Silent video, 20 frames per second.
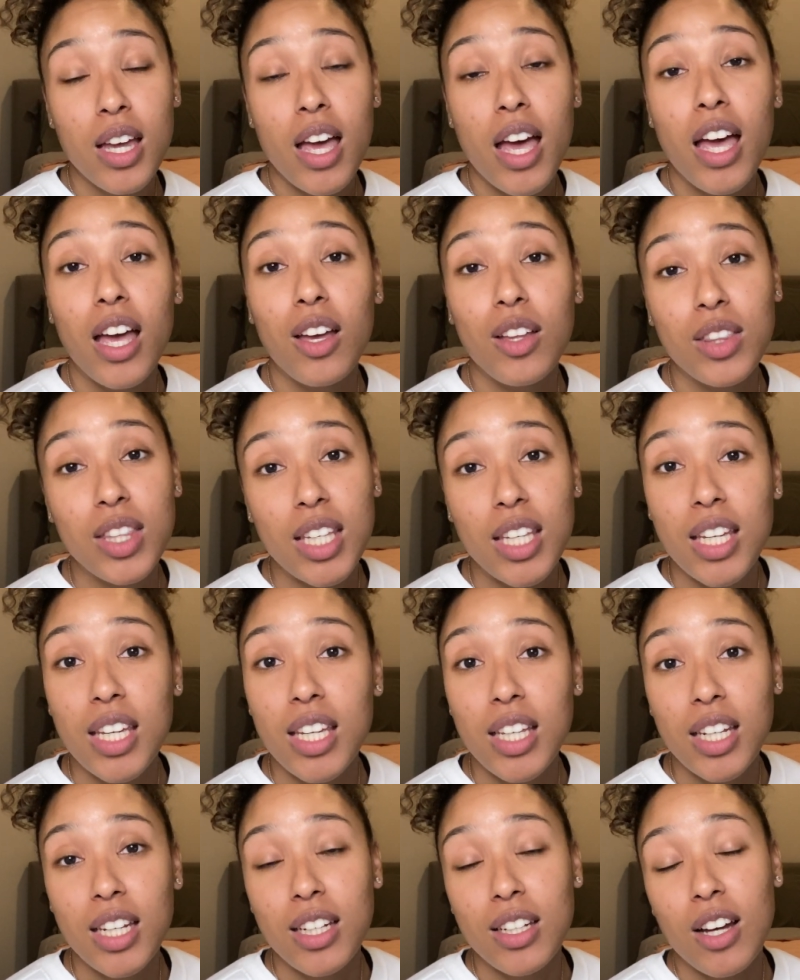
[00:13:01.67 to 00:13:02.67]
healthy
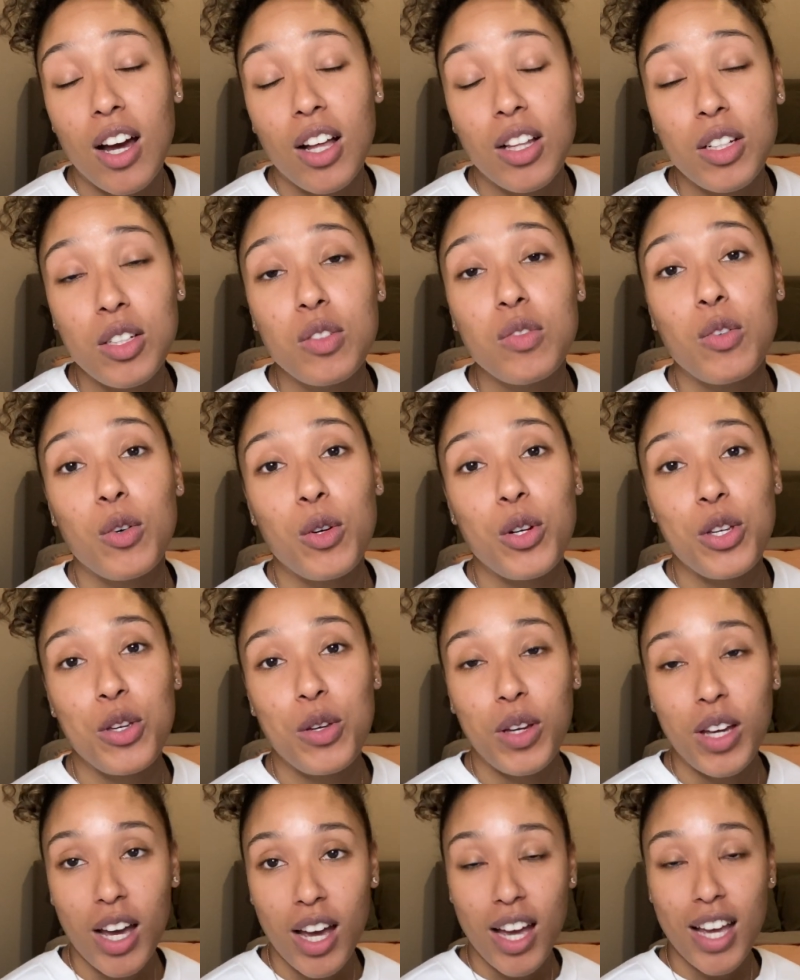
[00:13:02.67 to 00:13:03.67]
eating knowledge for you
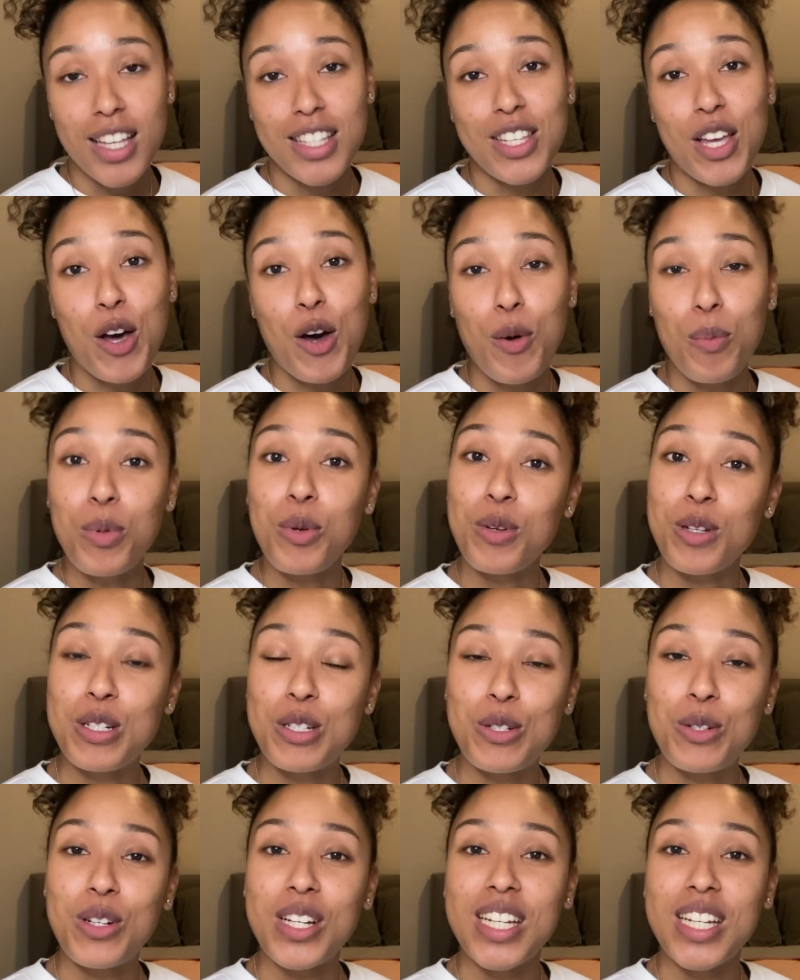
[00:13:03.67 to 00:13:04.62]
guys. I hope you enjoyed